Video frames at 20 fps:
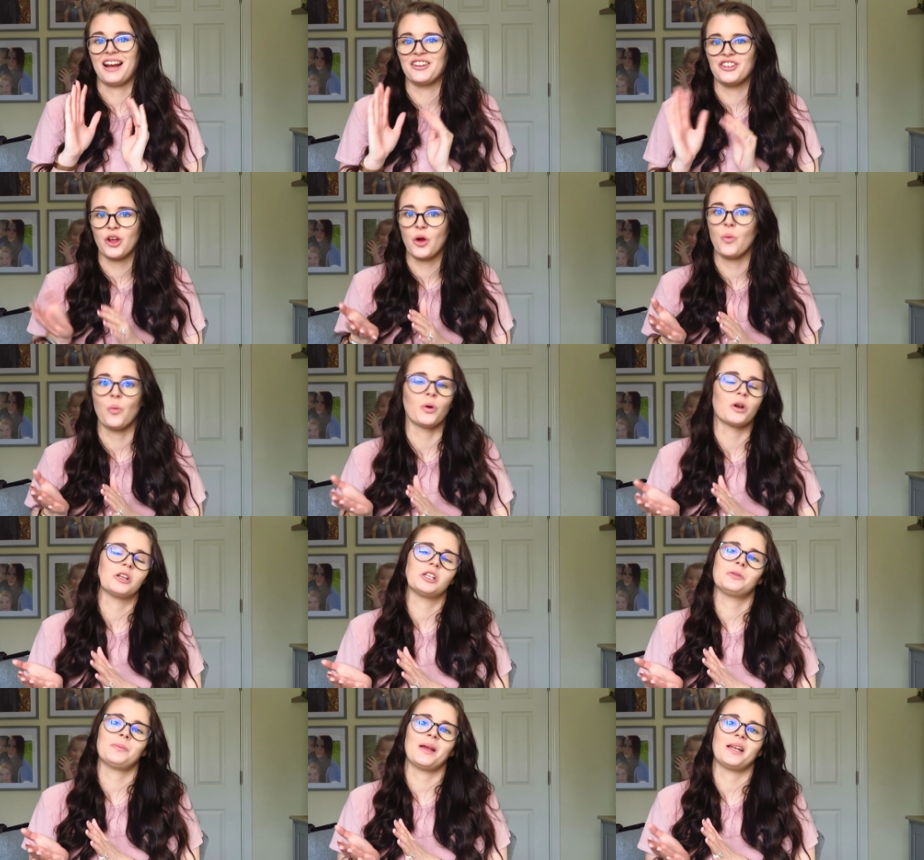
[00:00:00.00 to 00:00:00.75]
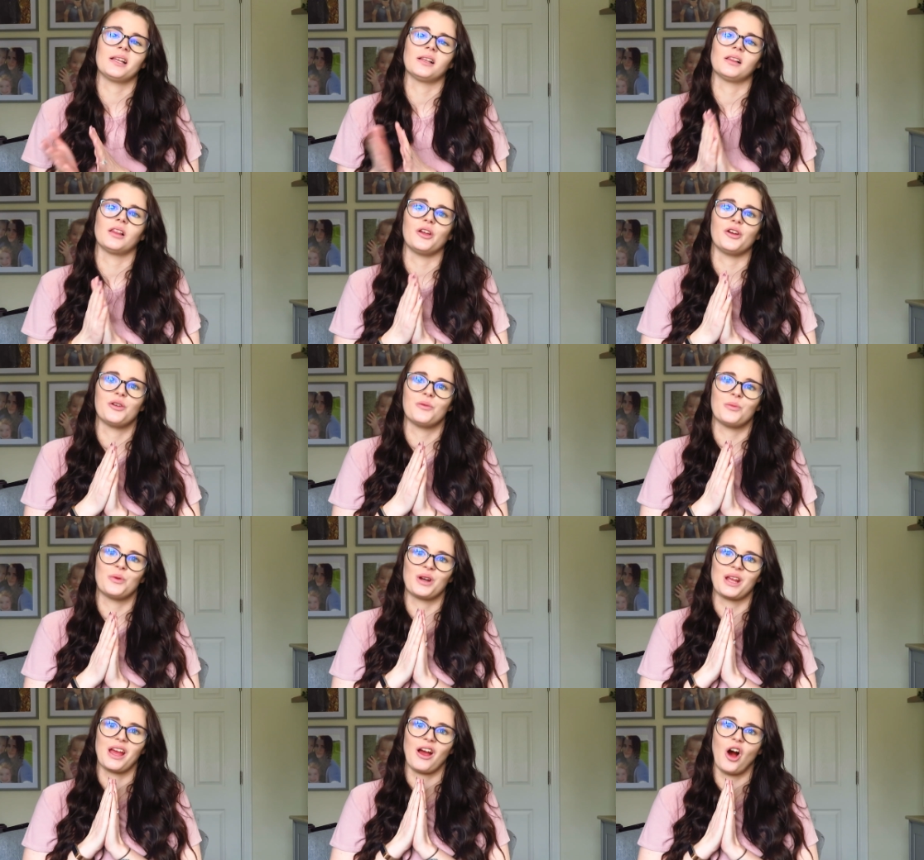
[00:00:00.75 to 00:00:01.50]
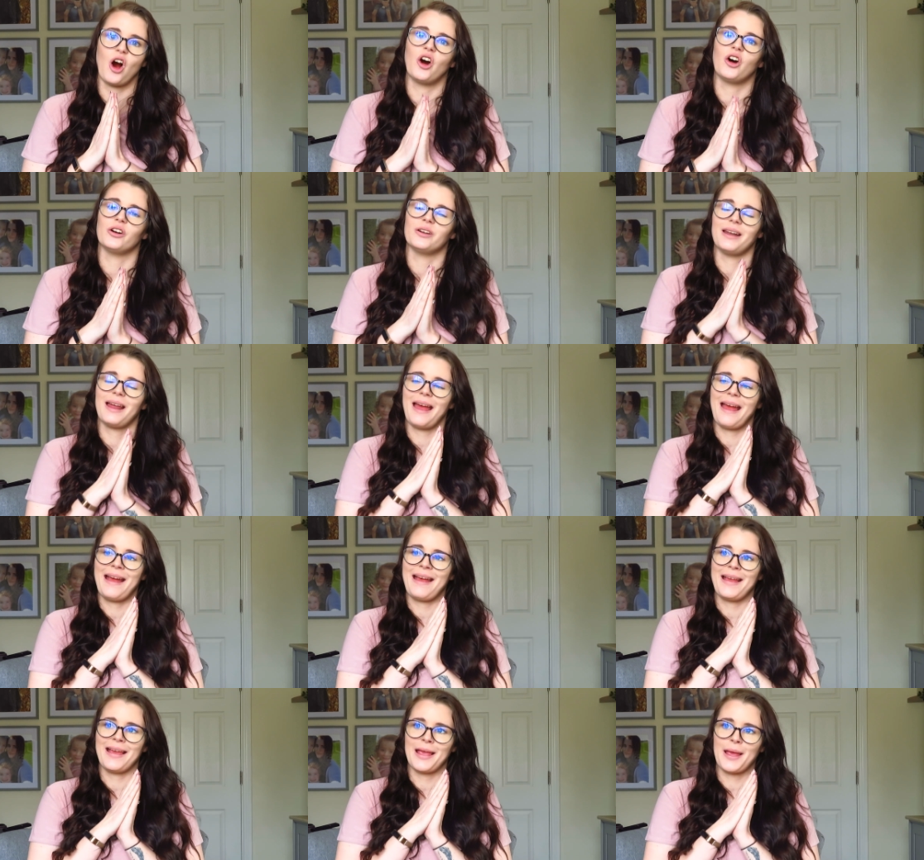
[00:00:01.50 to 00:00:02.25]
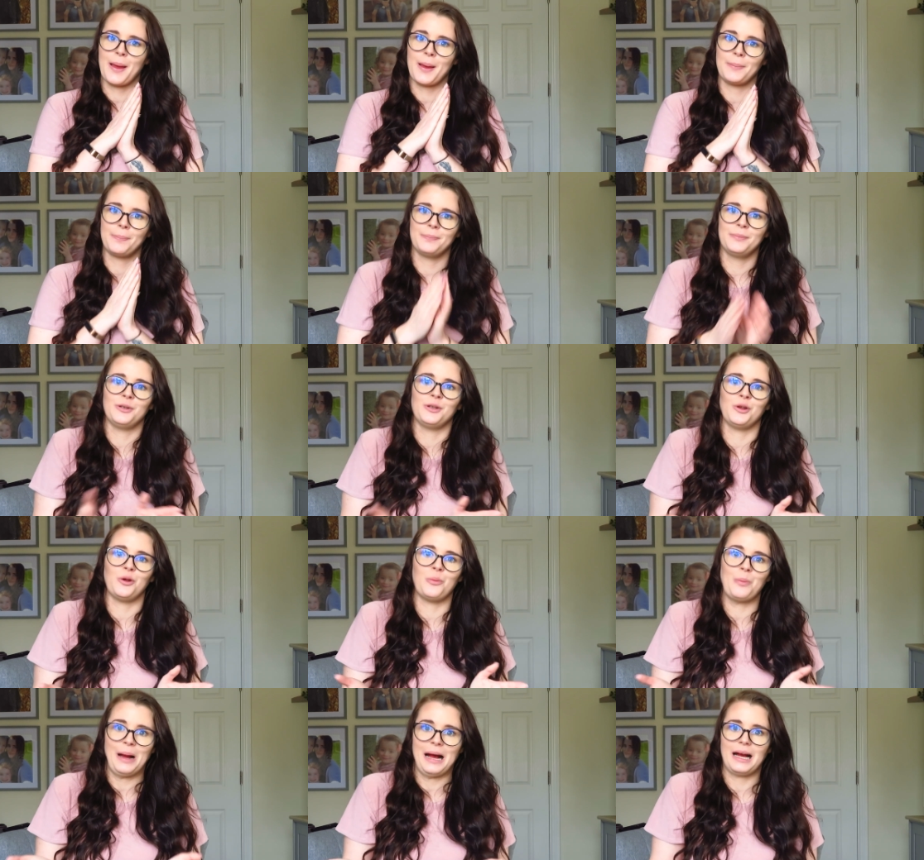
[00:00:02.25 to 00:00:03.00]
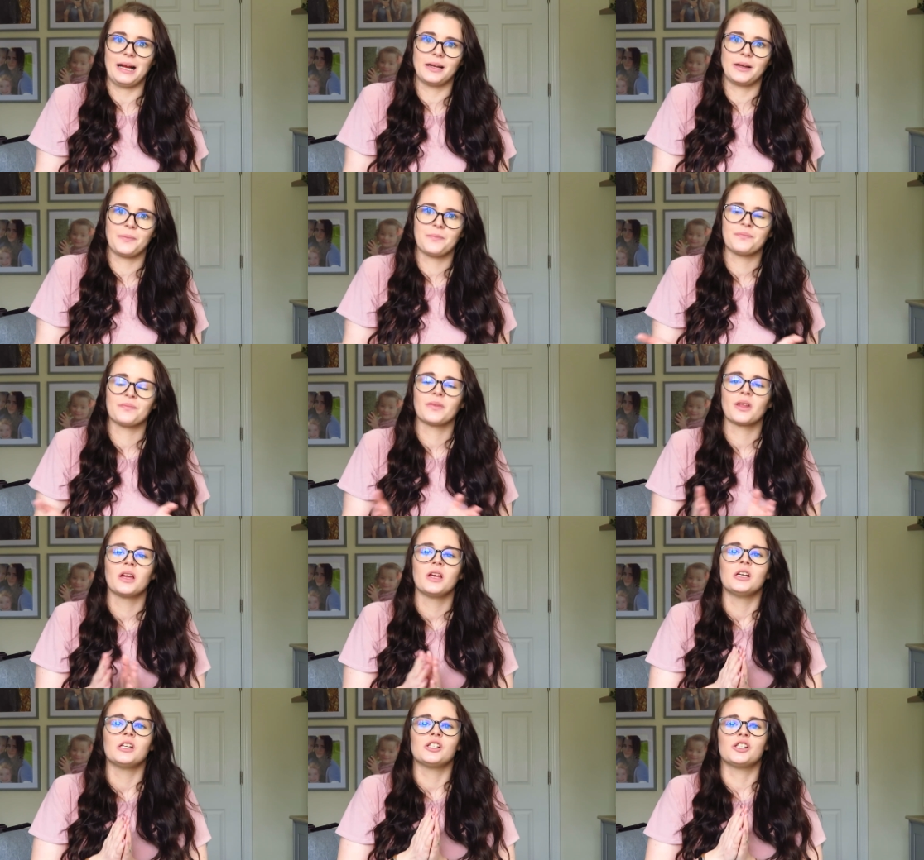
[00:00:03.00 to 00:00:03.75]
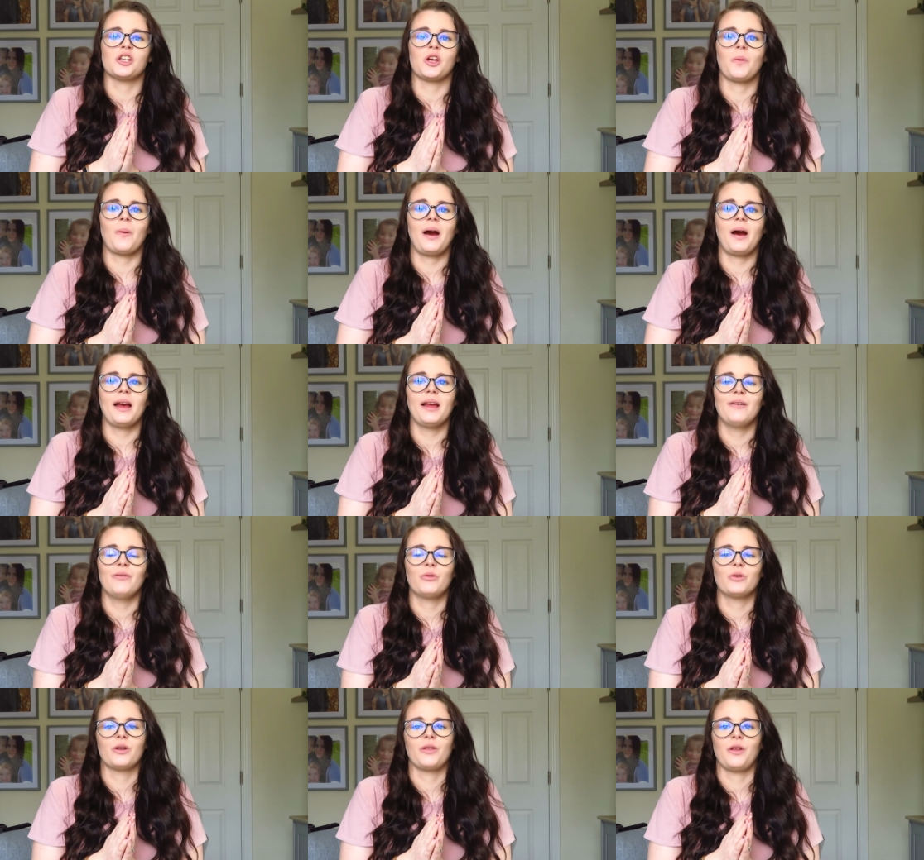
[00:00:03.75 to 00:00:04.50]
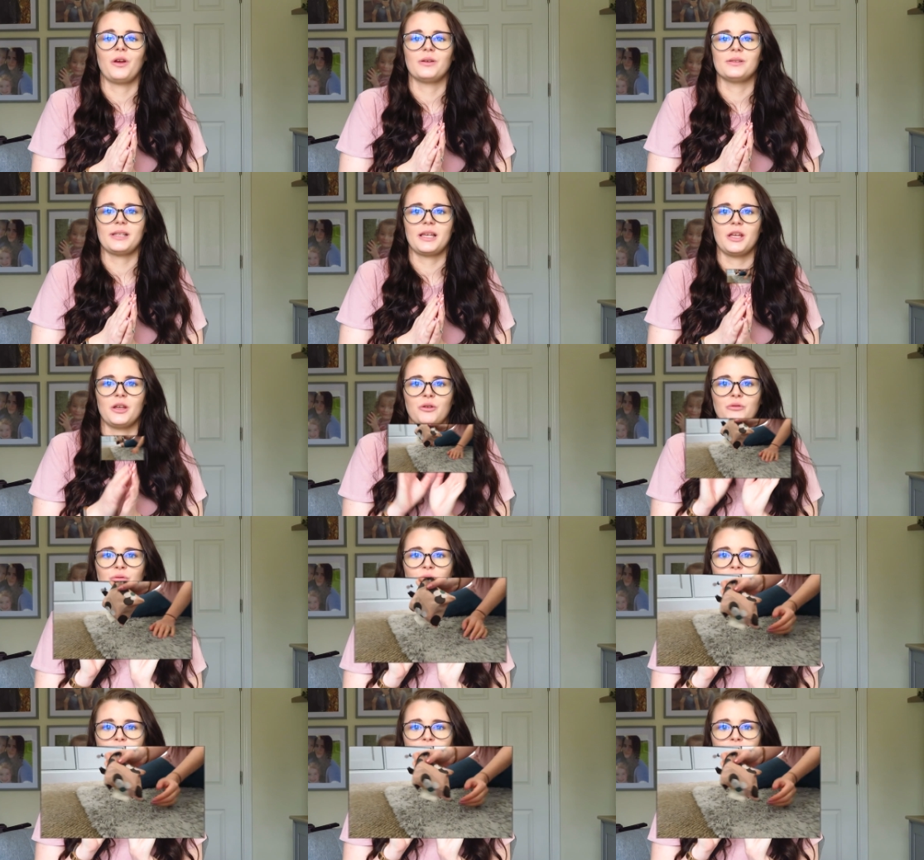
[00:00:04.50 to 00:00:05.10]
I don't want to spending a load of money on a new bag. So I have one of those that you